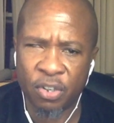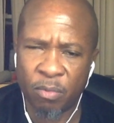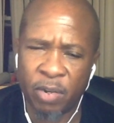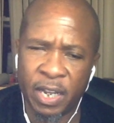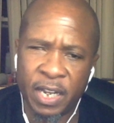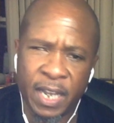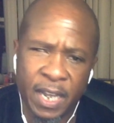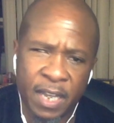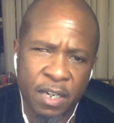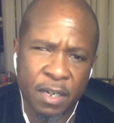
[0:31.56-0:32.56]
him red
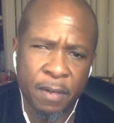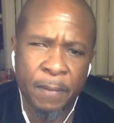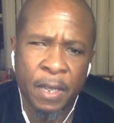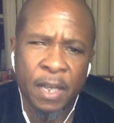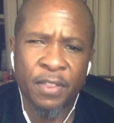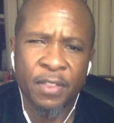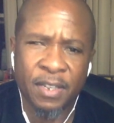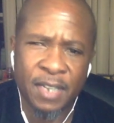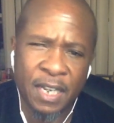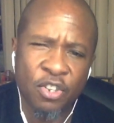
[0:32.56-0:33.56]
handed. The
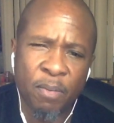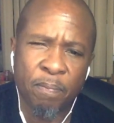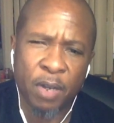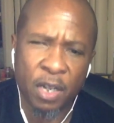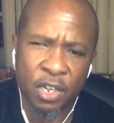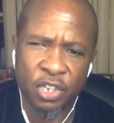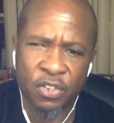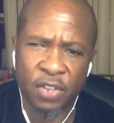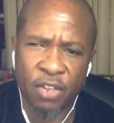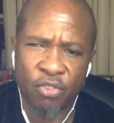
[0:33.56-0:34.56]
teacher punishes
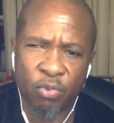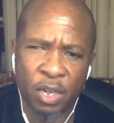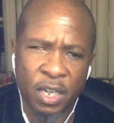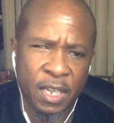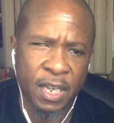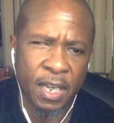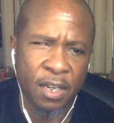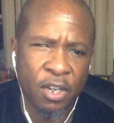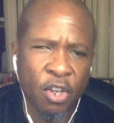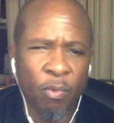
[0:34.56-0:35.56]
Antoine again